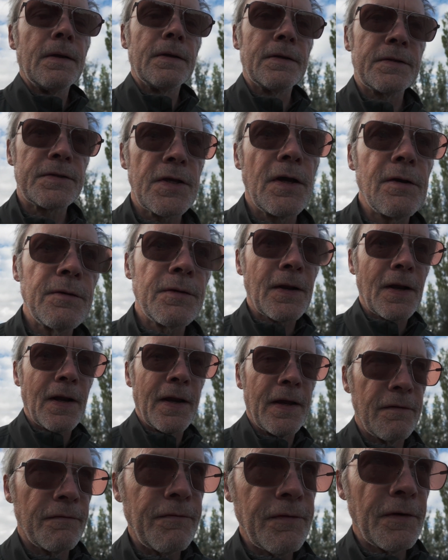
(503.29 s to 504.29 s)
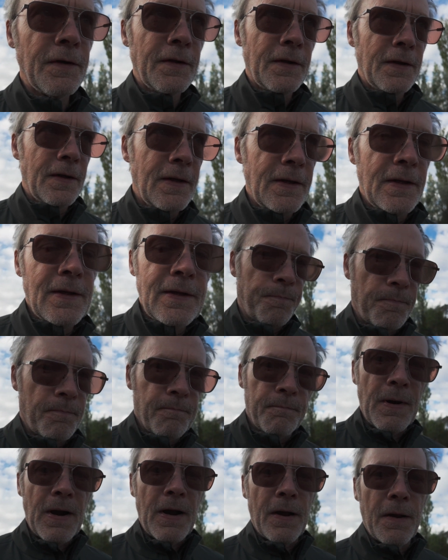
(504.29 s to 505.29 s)
And so the cliff,
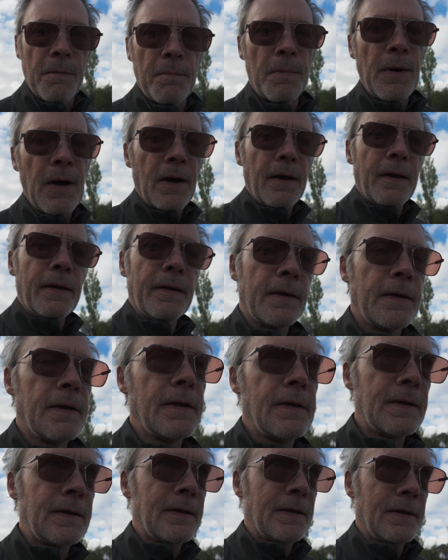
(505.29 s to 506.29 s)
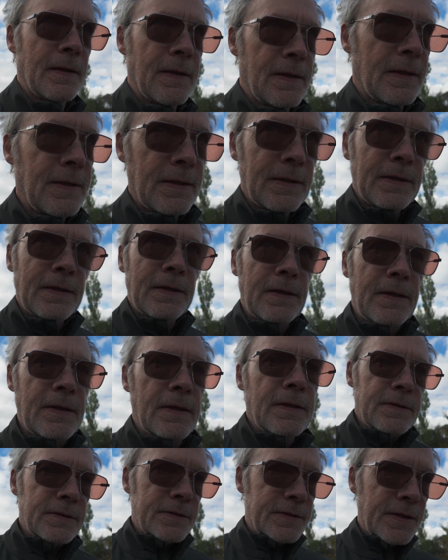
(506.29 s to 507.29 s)
by and by,
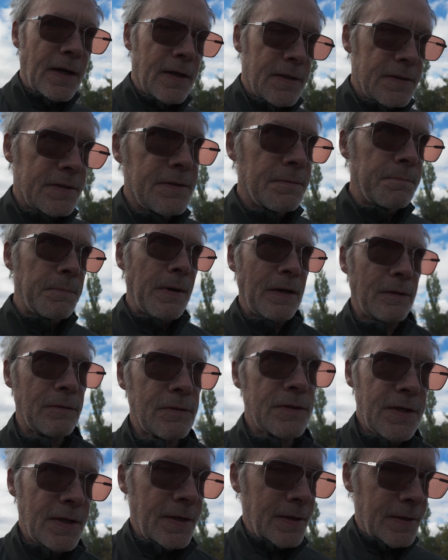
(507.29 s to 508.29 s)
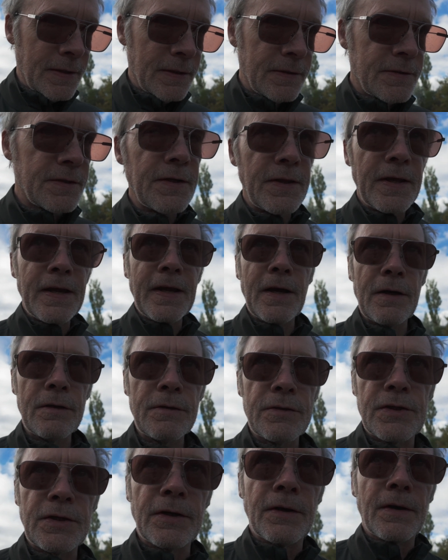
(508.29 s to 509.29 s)
starts to melt into the
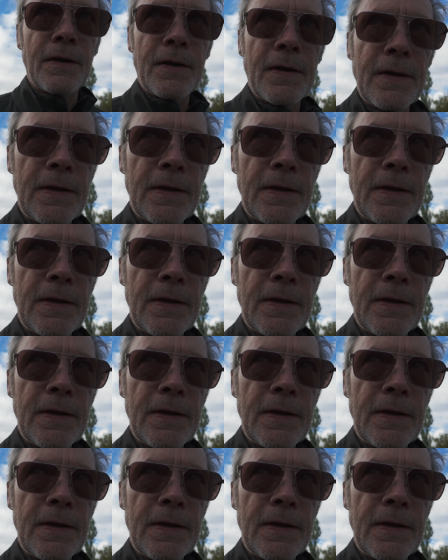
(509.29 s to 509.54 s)
ocean.